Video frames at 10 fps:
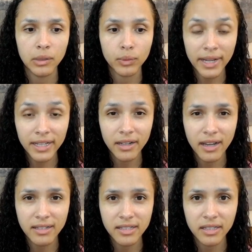and
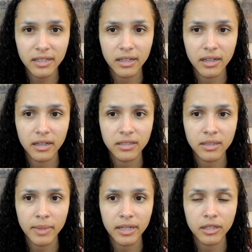recognizing
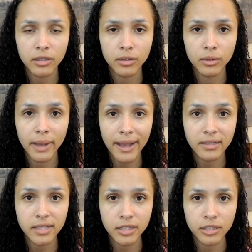somebody who
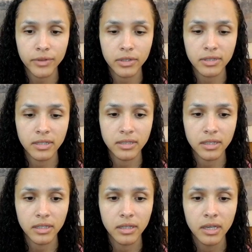has extroverted
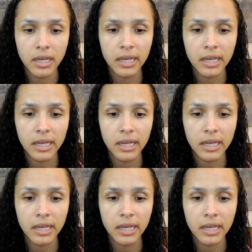sensing